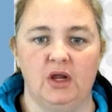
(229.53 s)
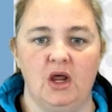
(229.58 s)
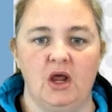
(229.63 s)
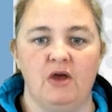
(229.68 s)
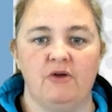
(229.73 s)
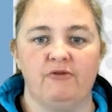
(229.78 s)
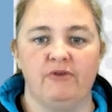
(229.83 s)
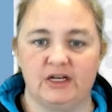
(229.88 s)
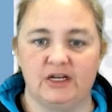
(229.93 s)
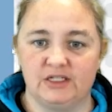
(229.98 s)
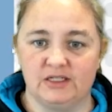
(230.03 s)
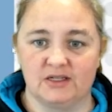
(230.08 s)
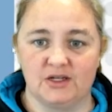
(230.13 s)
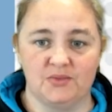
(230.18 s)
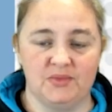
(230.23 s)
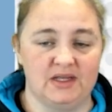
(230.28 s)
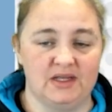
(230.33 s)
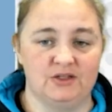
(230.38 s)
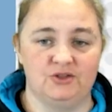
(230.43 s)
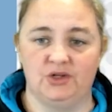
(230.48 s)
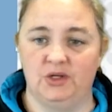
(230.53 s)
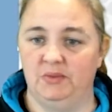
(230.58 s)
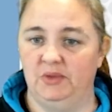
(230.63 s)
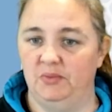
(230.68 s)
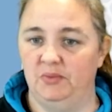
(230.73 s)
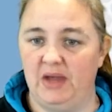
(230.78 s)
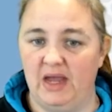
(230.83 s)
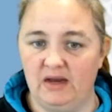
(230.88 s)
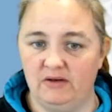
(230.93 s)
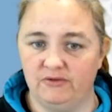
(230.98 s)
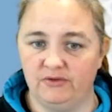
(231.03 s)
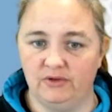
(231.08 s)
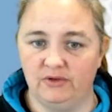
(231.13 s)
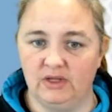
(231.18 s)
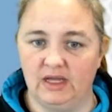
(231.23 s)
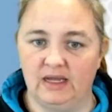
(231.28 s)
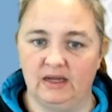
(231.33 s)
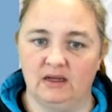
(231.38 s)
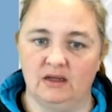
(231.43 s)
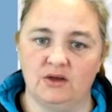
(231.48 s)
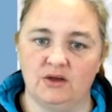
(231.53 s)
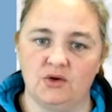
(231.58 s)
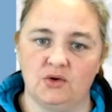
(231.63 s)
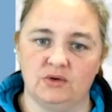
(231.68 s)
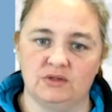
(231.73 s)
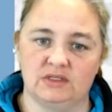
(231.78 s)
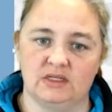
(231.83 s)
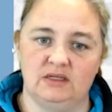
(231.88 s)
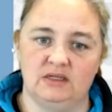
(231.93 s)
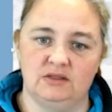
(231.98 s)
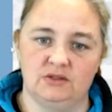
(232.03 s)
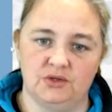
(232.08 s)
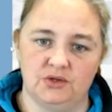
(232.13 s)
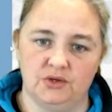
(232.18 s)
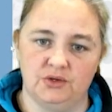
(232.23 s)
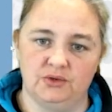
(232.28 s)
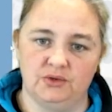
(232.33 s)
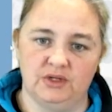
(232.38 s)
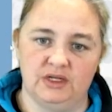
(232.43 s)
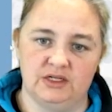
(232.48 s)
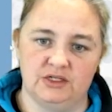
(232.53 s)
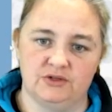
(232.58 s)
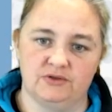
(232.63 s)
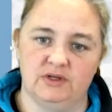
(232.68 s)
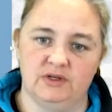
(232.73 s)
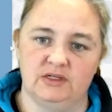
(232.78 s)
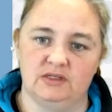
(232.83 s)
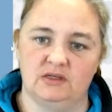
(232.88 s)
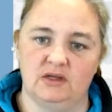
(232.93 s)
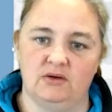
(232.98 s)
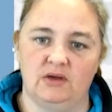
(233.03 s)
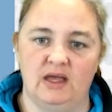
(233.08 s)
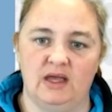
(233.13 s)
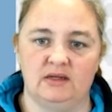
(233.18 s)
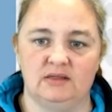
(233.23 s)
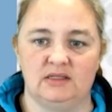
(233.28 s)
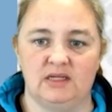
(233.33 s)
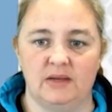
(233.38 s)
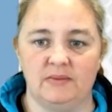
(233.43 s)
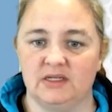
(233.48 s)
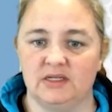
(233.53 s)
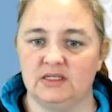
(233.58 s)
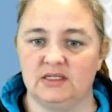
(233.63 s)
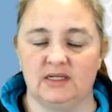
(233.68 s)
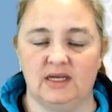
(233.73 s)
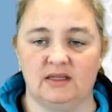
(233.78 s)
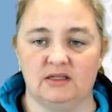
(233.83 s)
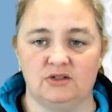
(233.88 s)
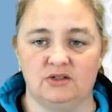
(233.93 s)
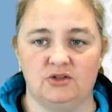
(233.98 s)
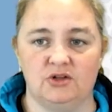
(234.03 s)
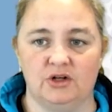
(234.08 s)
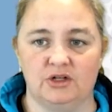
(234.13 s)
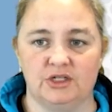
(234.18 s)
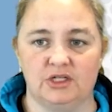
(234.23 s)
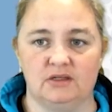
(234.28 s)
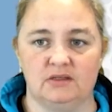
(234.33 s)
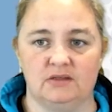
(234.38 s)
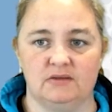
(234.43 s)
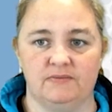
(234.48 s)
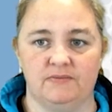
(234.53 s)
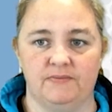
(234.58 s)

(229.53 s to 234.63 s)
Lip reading: Fractures can be extremely painful and can cause internal injuries and damage to other structures.